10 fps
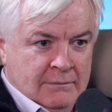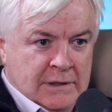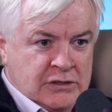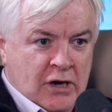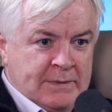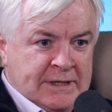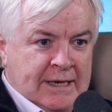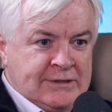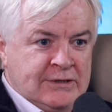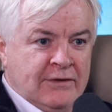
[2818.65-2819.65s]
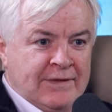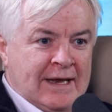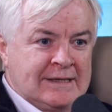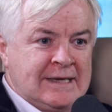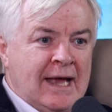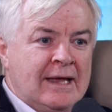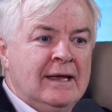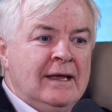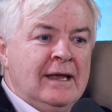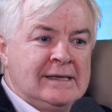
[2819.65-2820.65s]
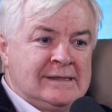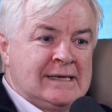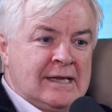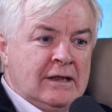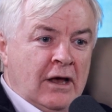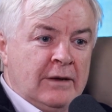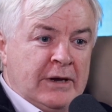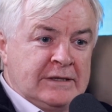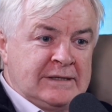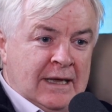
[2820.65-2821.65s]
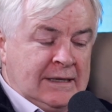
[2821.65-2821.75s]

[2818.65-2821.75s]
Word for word: interpretation of that attack, it says a lot about